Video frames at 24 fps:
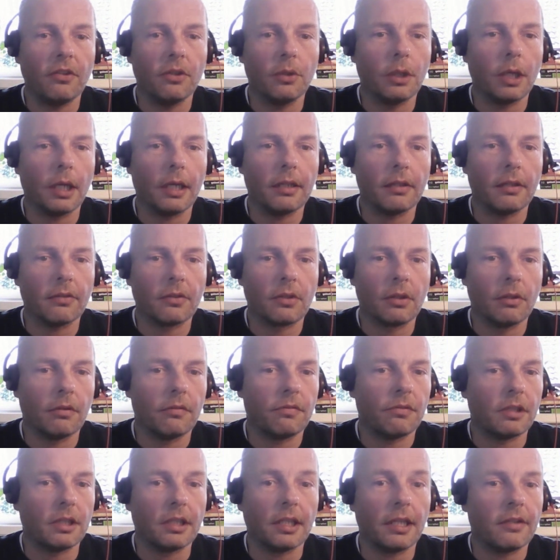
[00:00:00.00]
You cannot
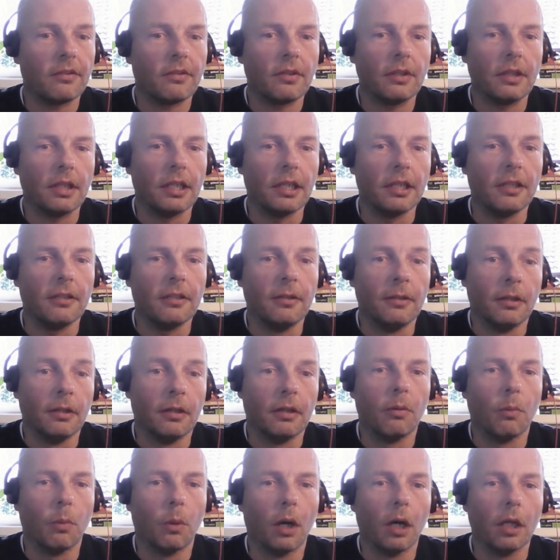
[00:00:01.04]
cover that in
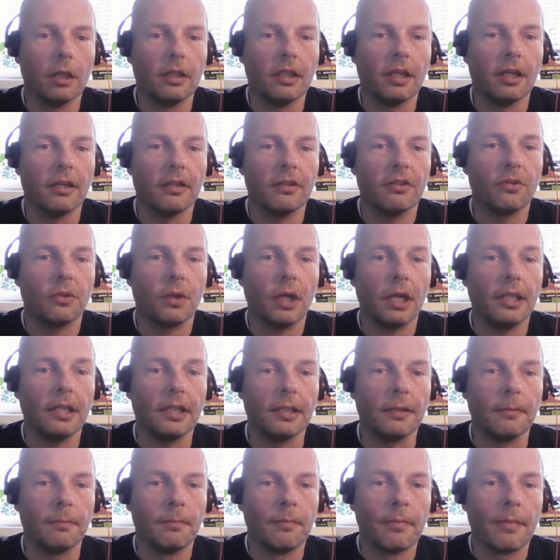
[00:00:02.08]
one training.